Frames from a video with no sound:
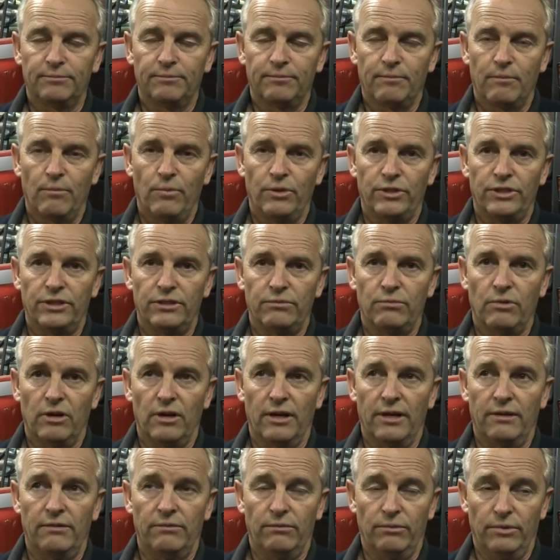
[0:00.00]
Which is
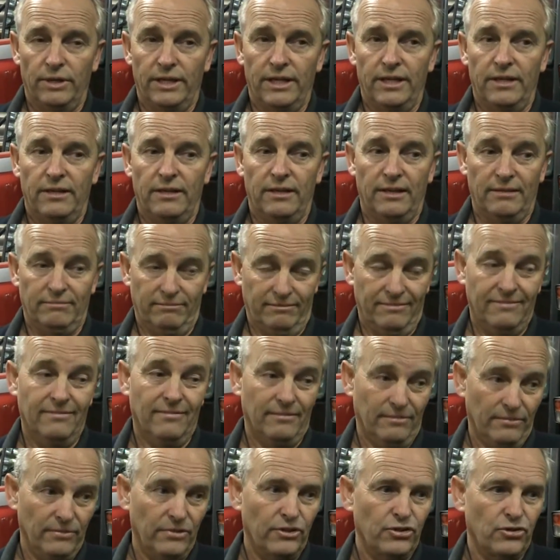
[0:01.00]
why we're
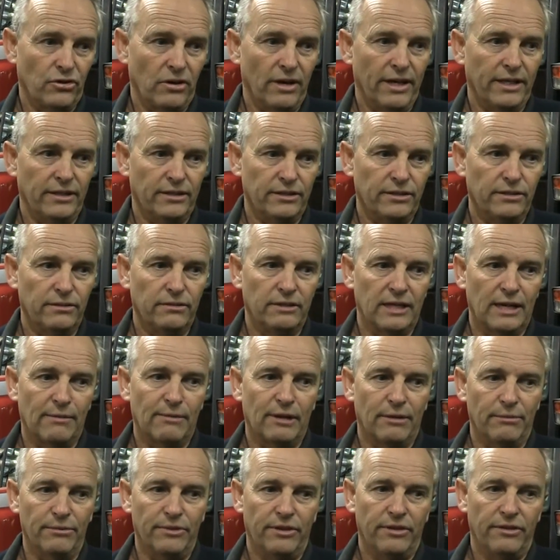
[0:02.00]
trying to come
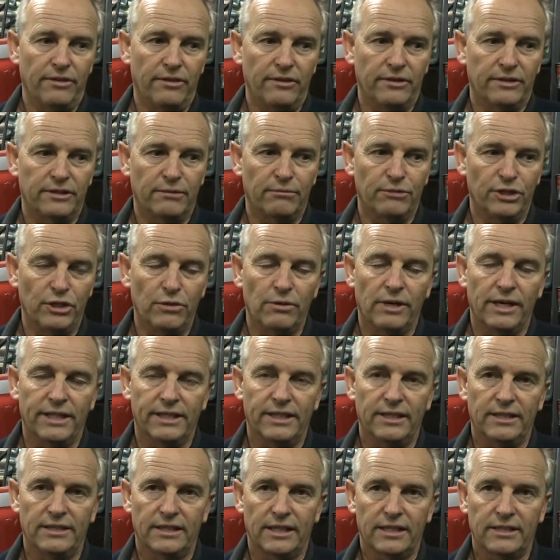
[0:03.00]
up with some new
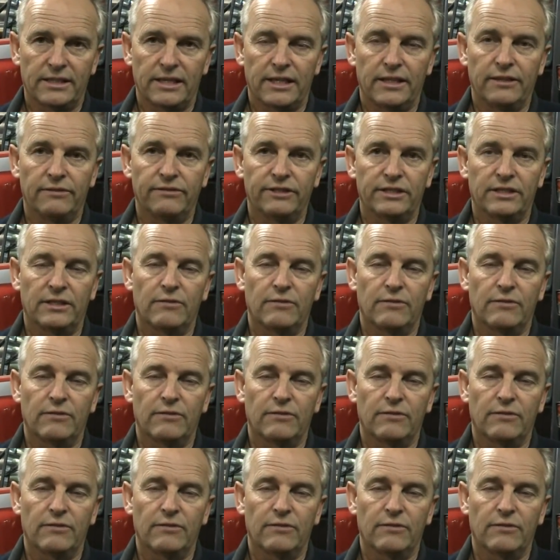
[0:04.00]
ideas ourselves.